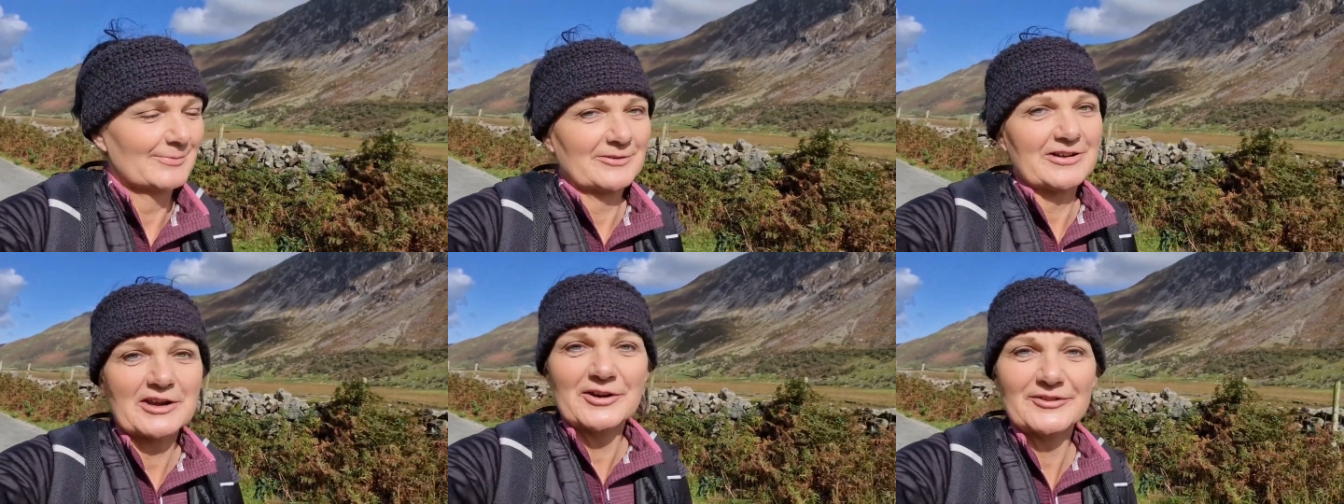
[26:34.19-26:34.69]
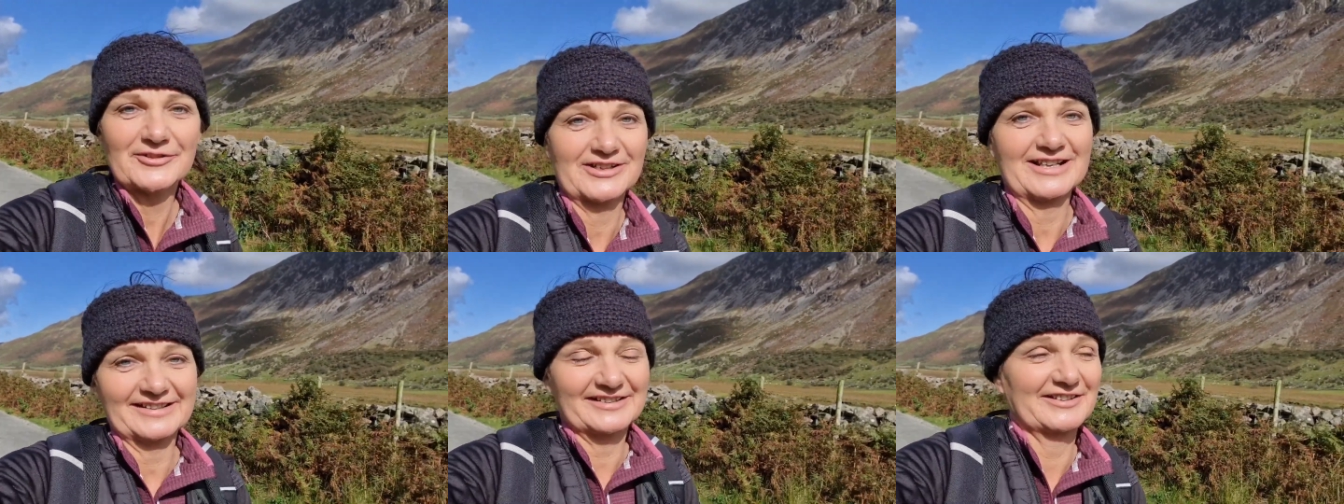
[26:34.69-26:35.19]
My
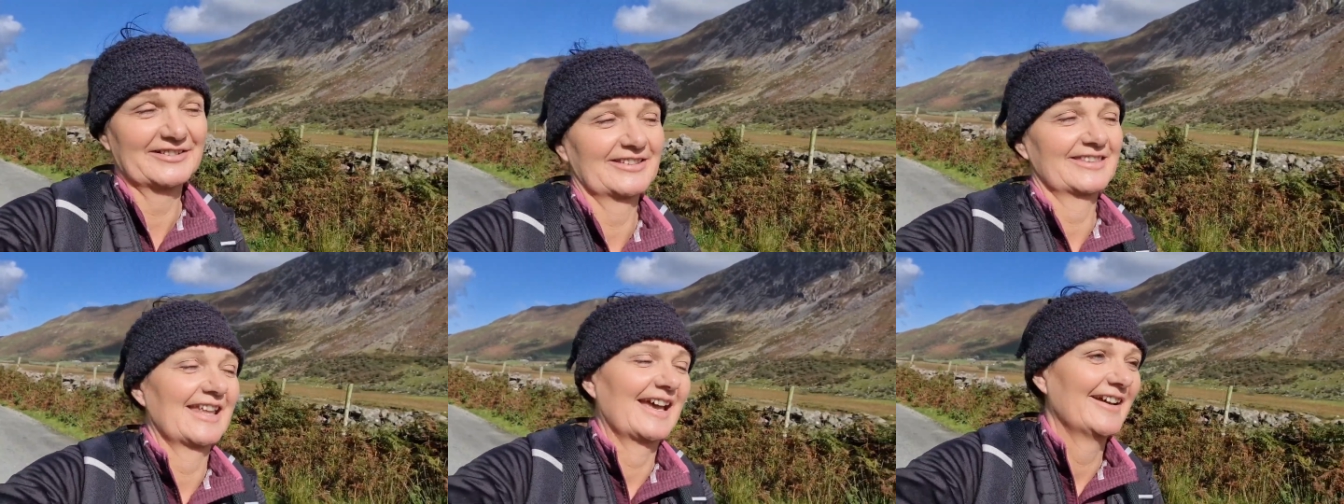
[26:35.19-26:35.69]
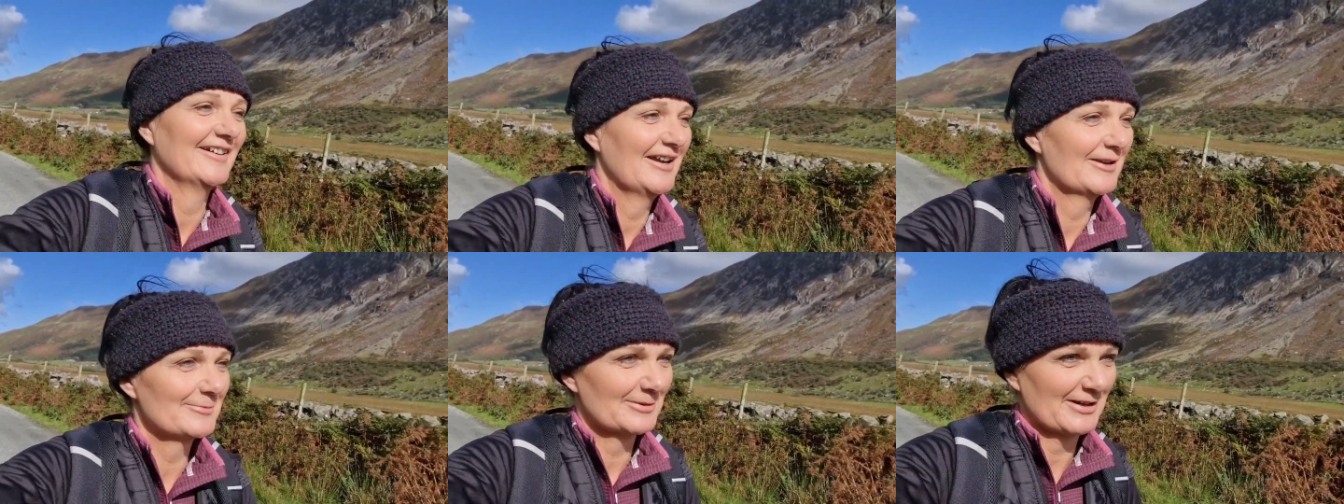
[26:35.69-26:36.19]
recovery is good though,
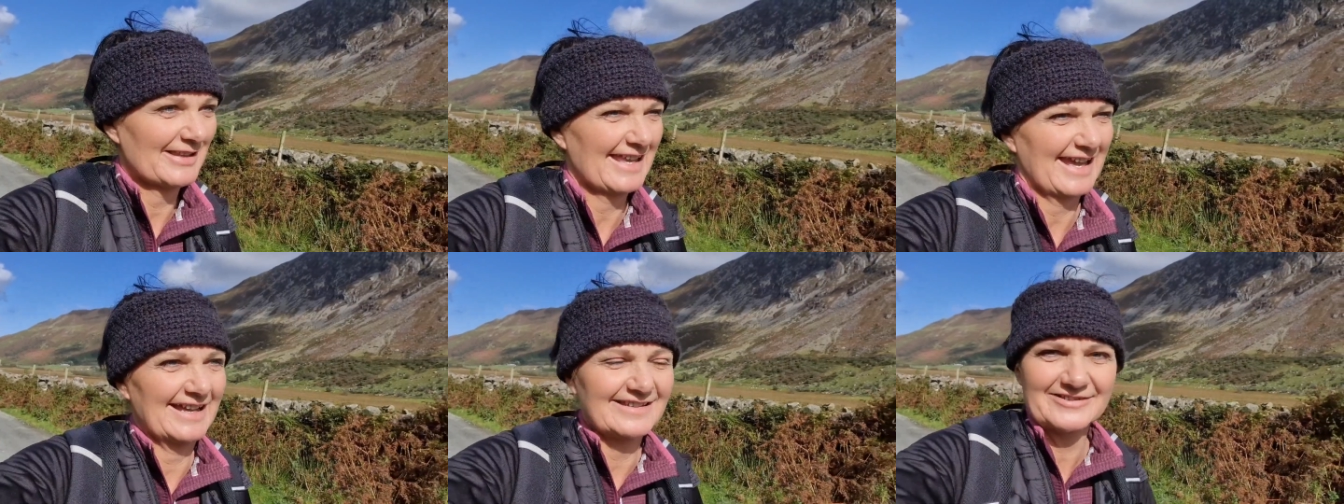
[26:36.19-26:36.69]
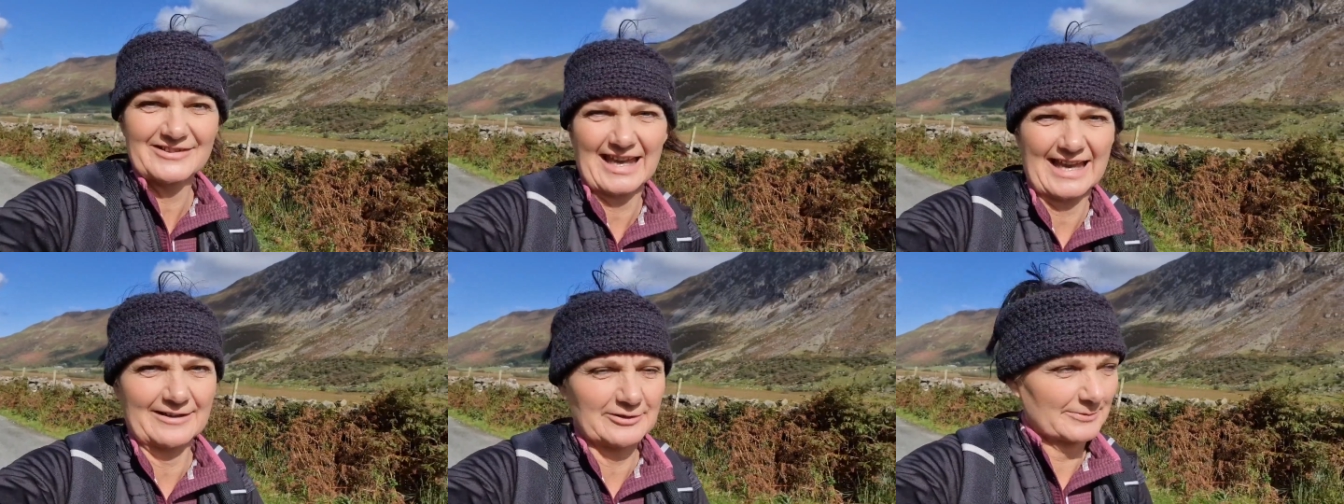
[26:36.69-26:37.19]
but yeah, I do
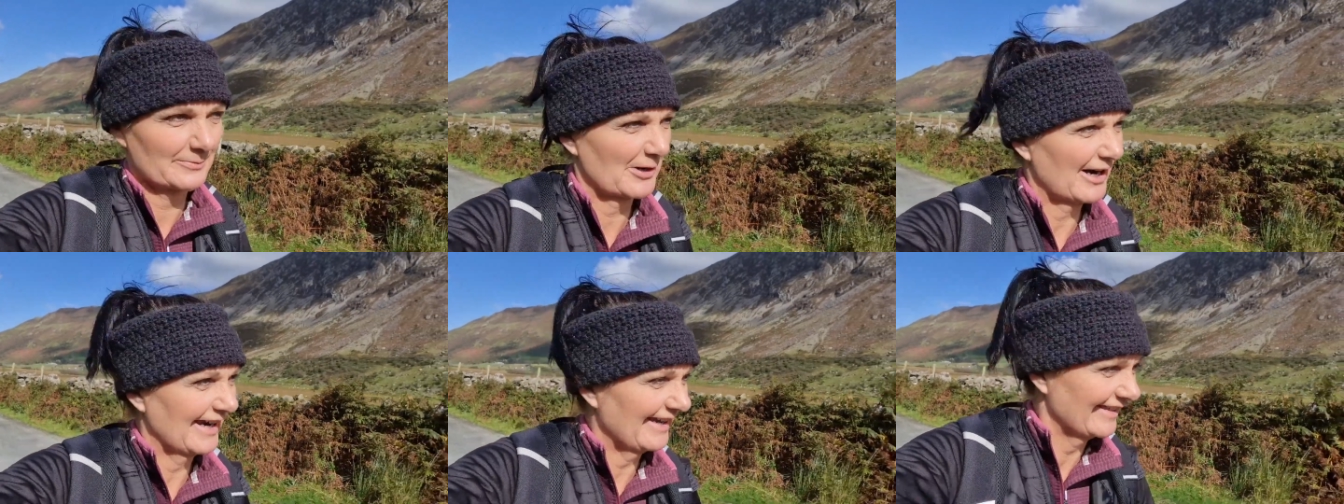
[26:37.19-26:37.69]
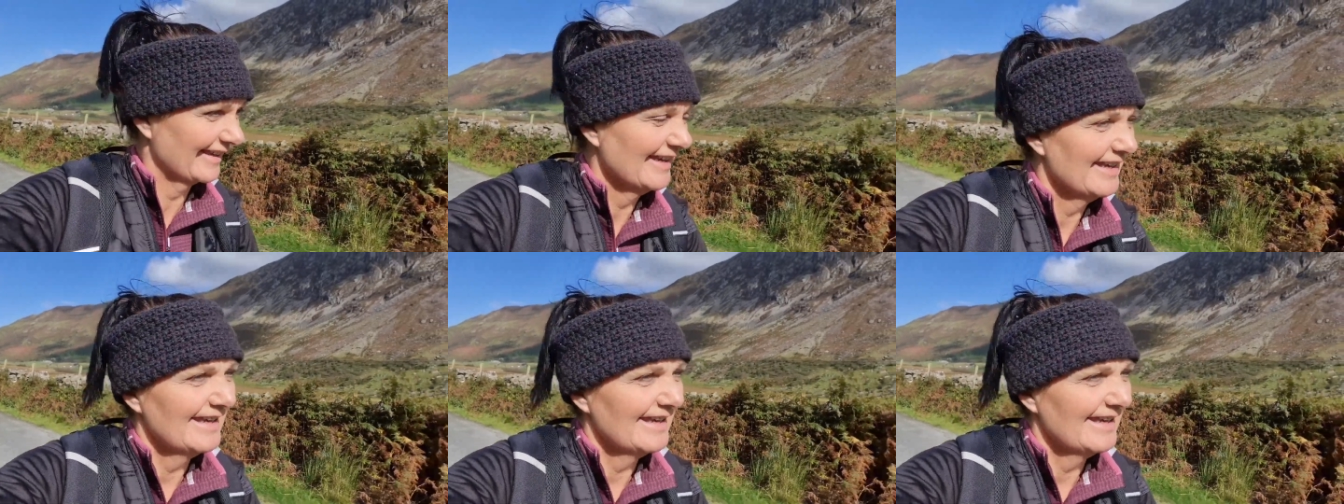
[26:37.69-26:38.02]
get out of breath.